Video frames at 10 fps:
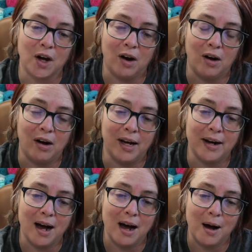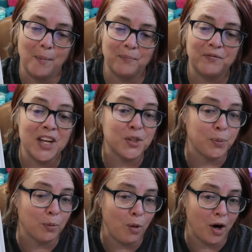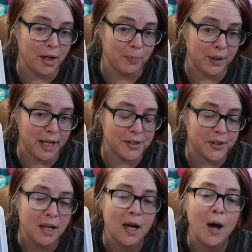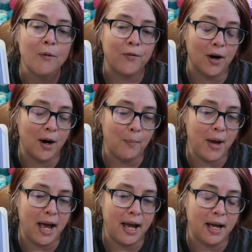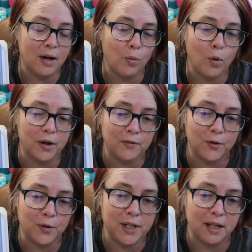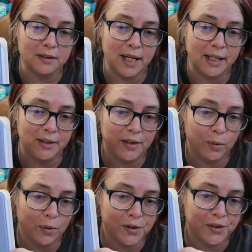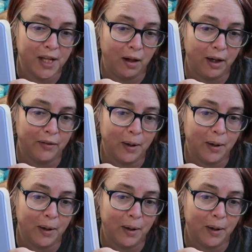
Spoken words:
on Facebook Marketplace from a wonderful young lady that was selling